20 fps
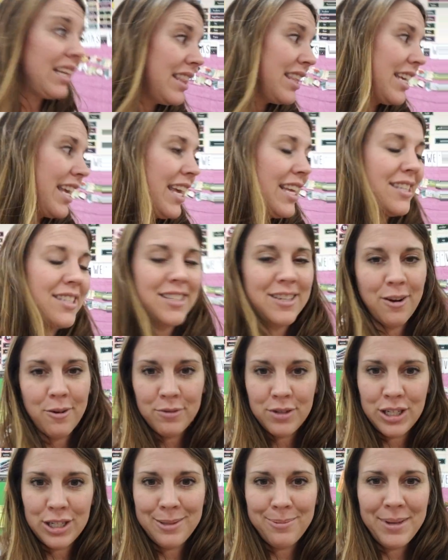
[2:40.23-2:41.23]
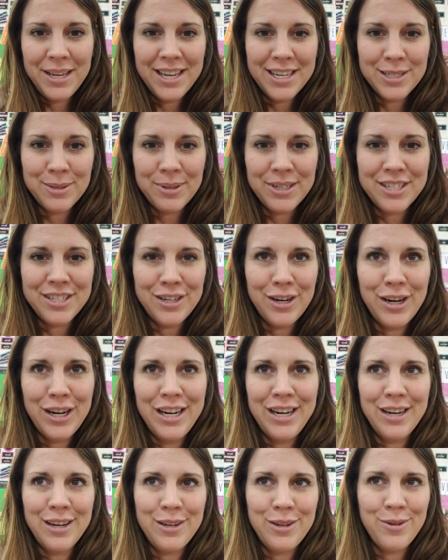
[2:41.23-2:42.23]
the kids know, just because we're
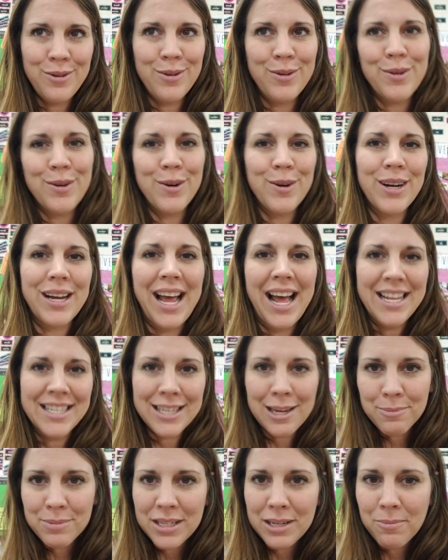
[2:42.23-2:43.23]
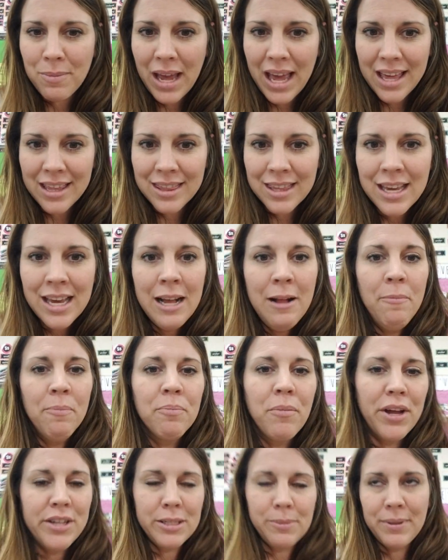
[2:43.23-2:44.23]
starting a new concept in math,
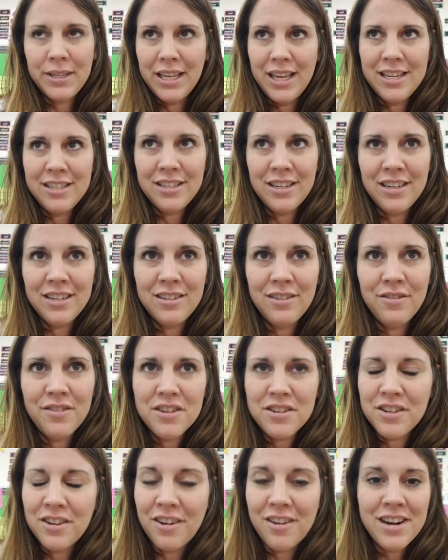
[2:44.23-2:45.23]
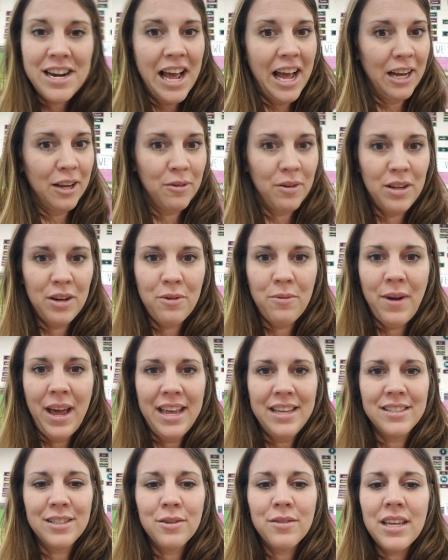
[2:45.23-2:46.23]
multiplication and division are not going away.
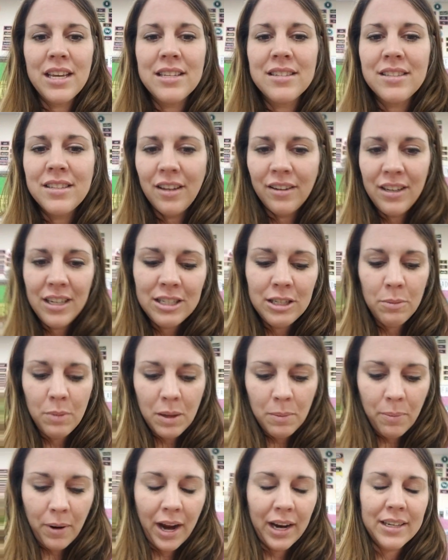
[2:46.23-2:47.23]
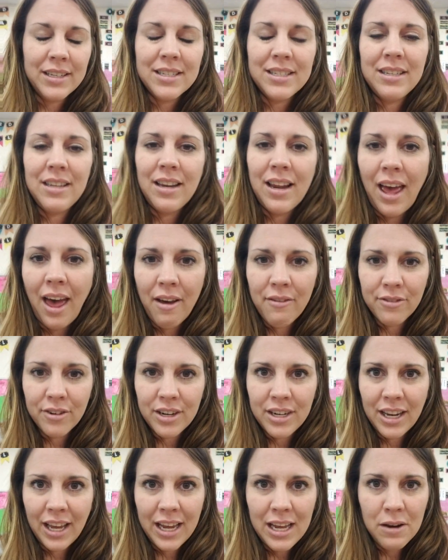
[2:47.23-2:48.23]
So they still need to be practicing
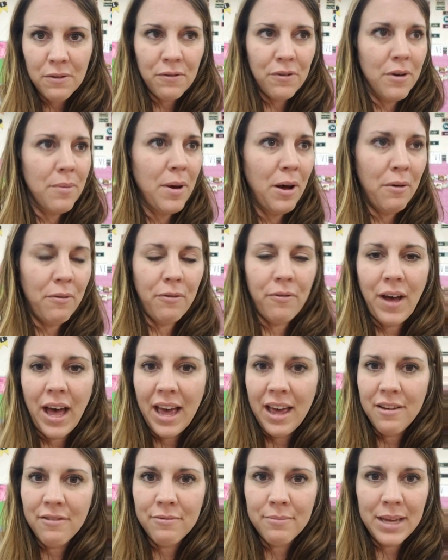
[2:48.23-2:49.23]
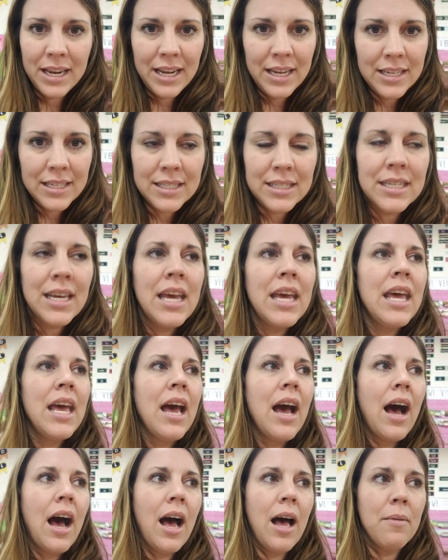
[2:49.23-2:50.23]
every night for about 5 minutes.
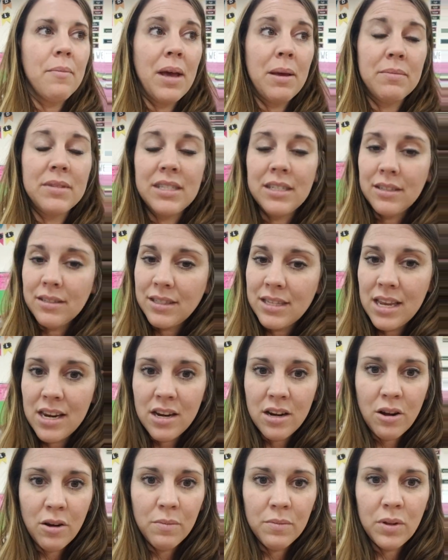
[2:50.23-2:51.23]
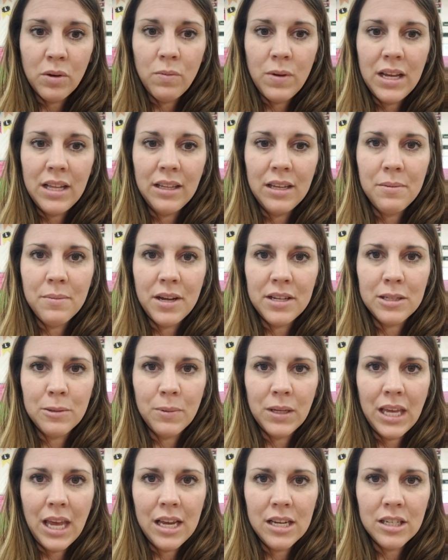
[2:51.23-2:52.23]
I'm still sending home the weekly
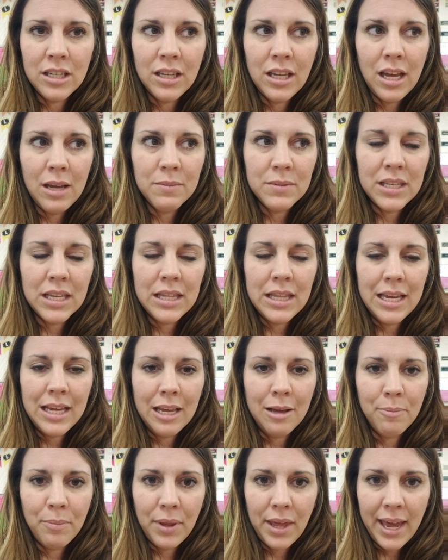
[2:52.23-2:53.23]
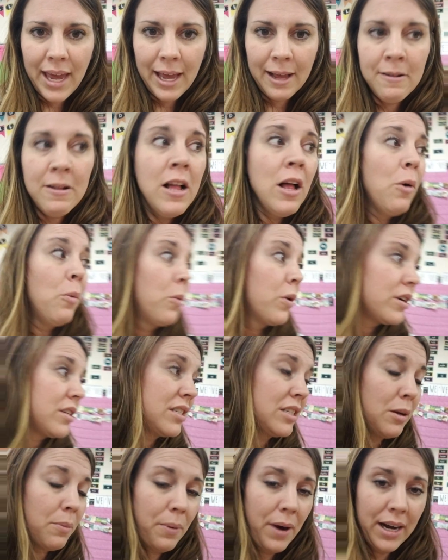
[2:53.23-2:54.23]
multiplication games that they can play. We're
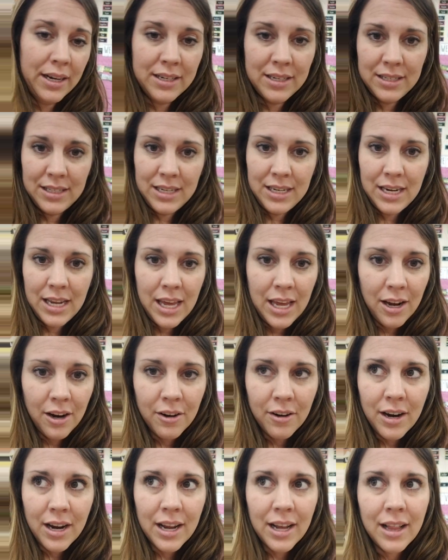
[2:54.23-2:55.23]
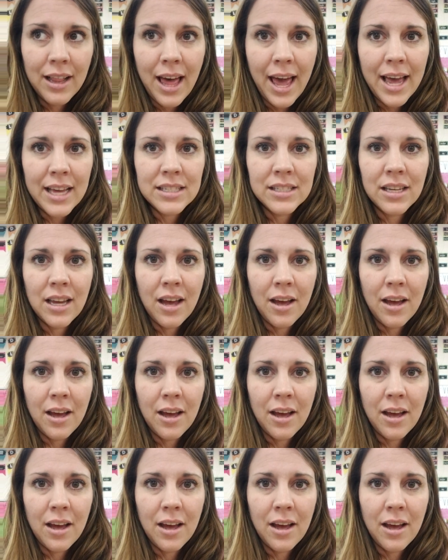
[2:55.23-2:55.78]
still practicing here in class